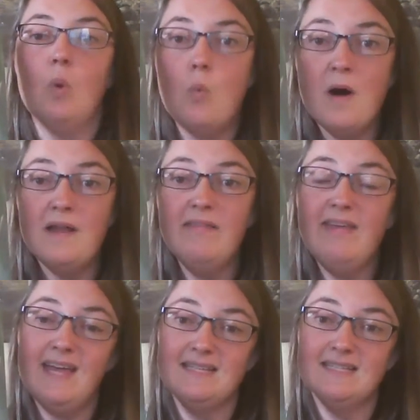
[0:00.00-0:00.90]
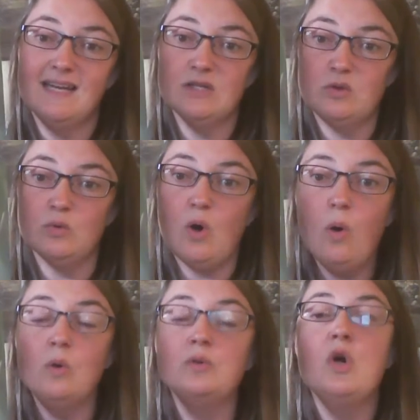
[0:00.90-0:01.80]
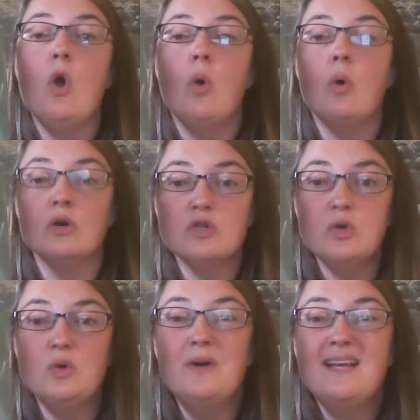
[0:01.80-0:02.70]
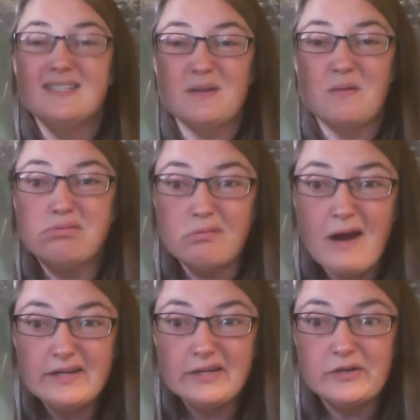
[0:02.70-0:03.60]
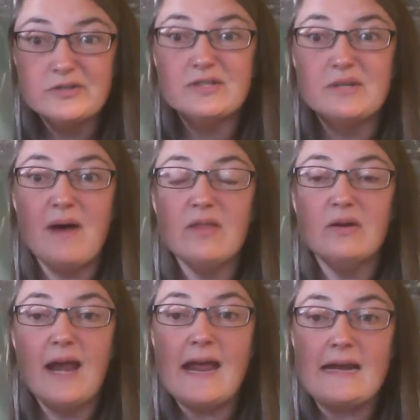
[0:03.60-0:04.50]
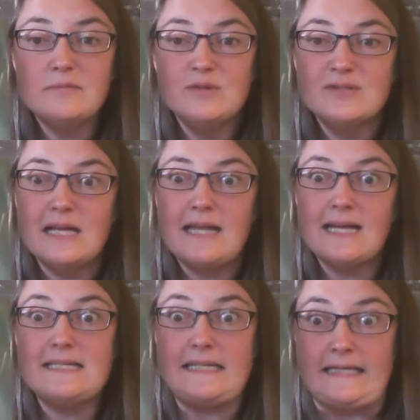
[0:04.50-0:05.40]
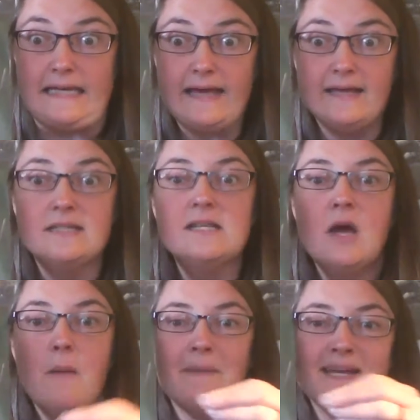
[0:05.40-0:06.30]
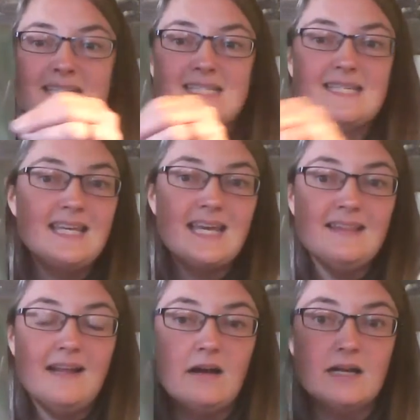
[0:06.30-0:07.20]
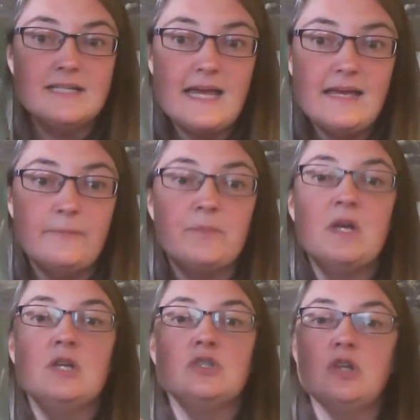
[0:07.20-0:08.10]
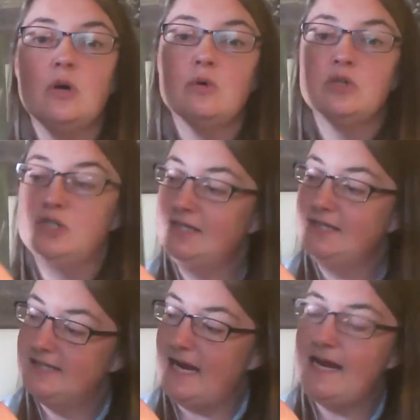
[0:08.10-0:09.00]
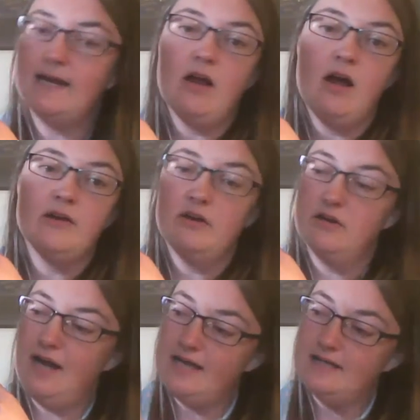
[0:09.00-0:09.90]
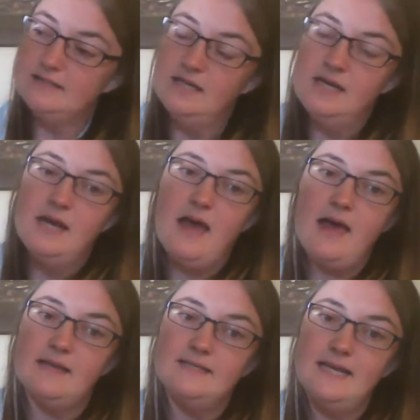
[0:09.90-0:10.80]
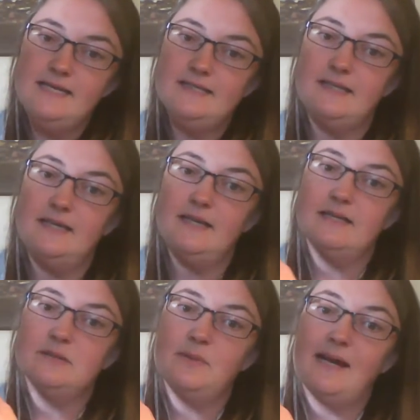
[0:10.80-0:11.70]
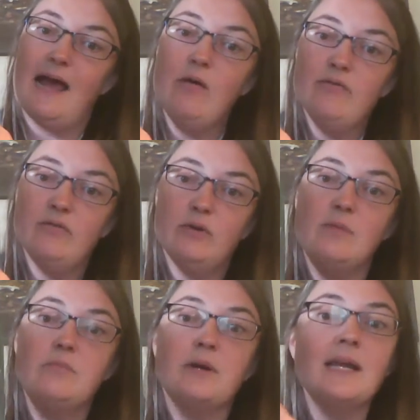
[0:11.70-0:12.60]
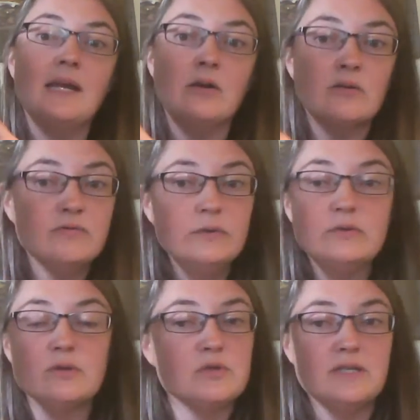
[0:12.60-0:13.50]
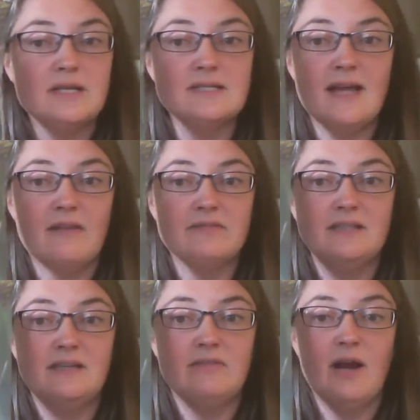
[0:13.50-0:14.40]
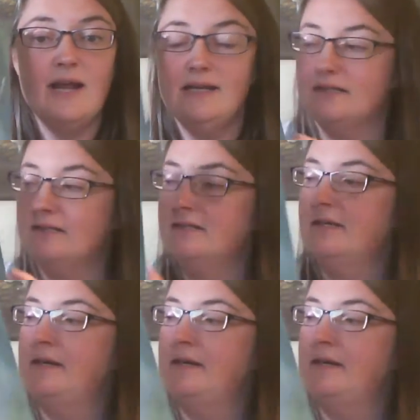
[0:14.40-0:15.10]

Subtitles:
1, the eggs can get too cold, or 2, some predators, some other animals that like to eat eggs might sneak in there and take them. So she's staying on her nest, and Daisy is being helpful and bringing her food so she doesn't have to leave her eggs.